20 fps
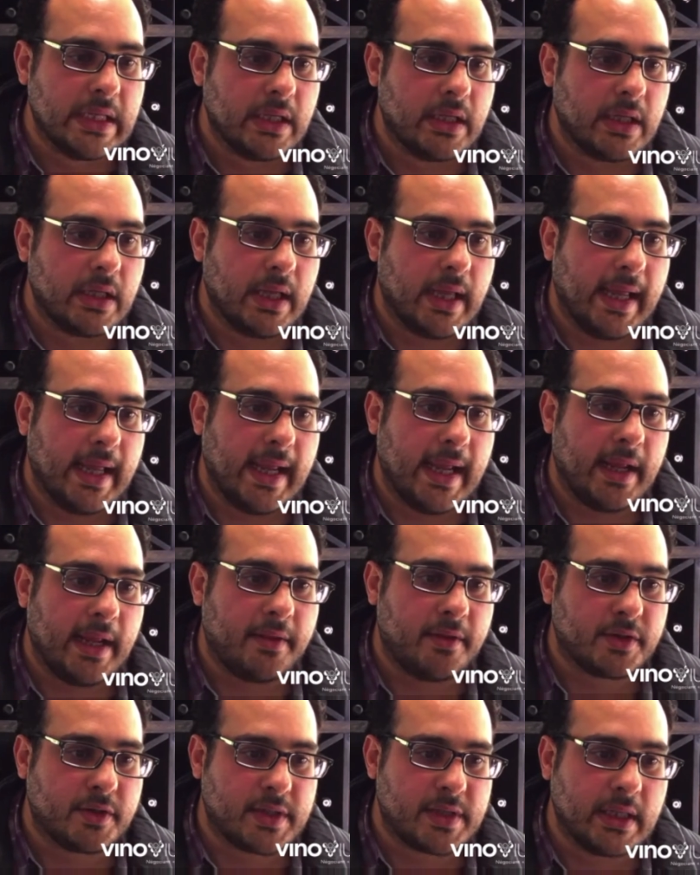And
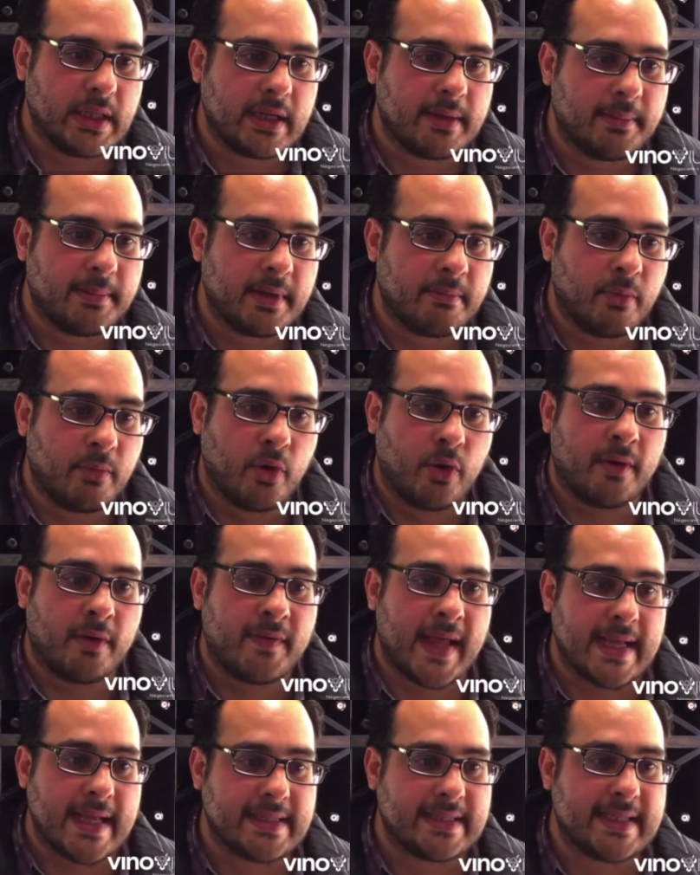there's a little bit more of
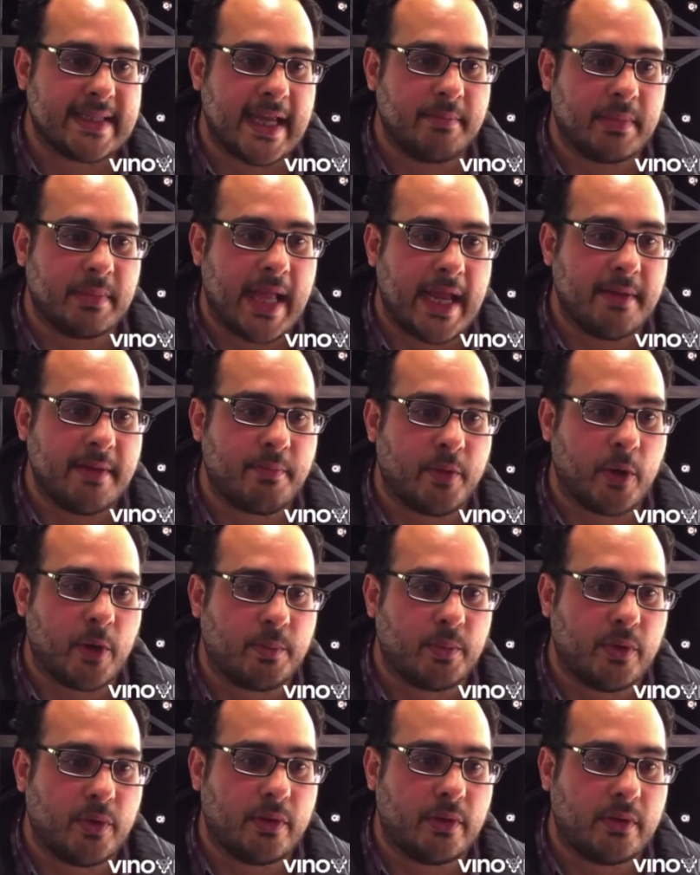that same light
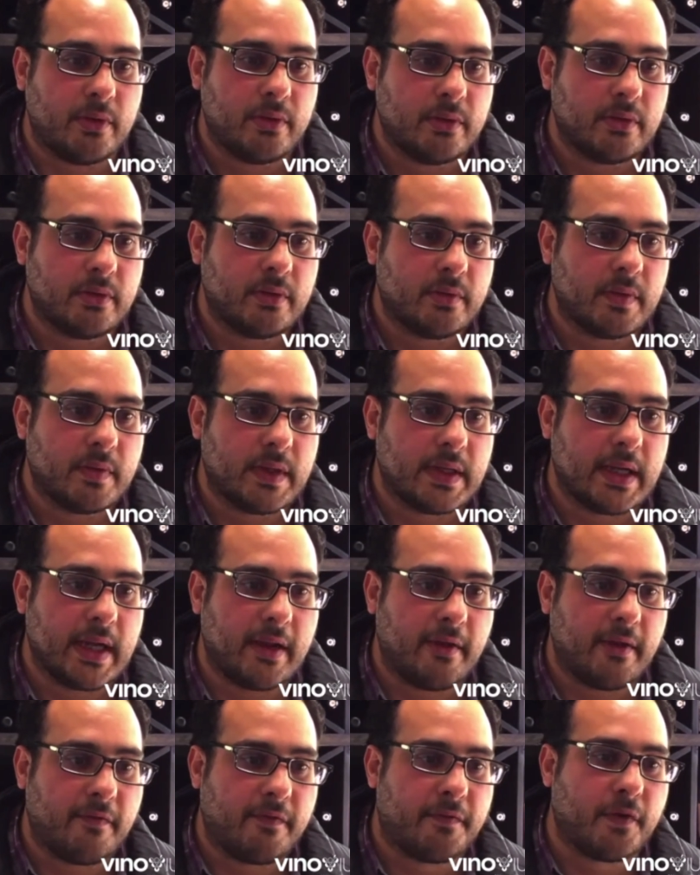purple kind
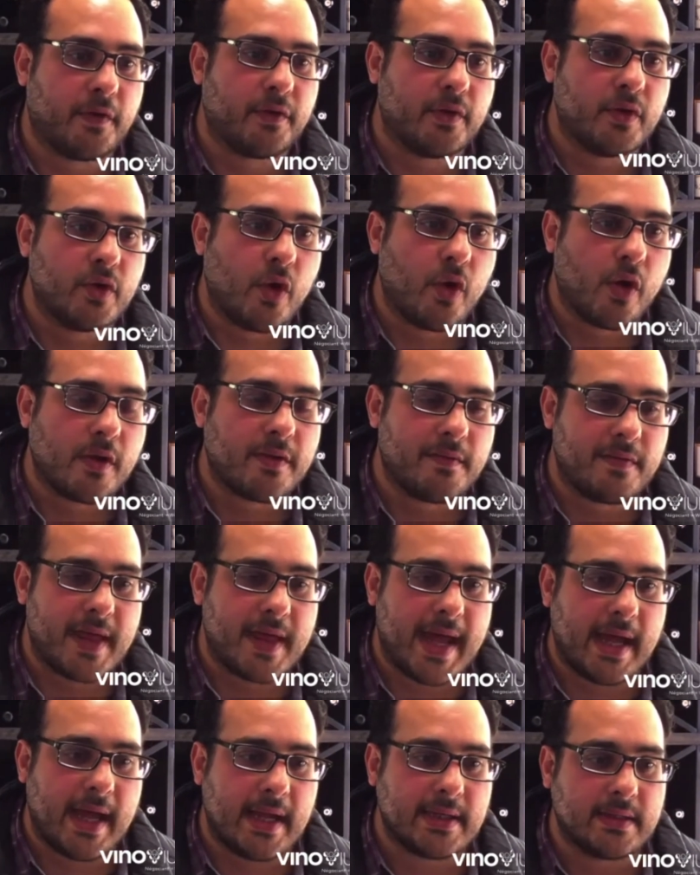of further north of
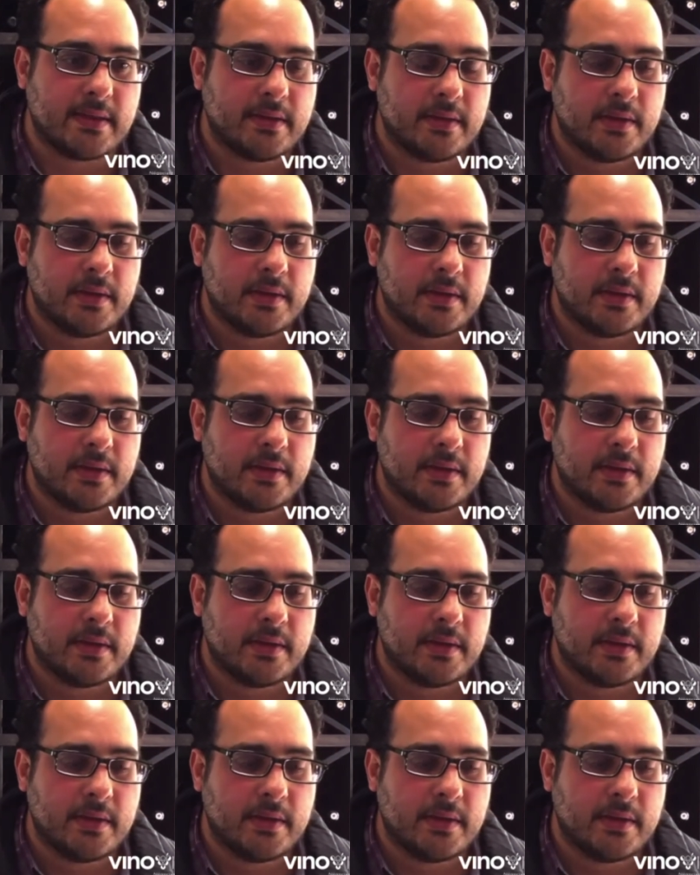that.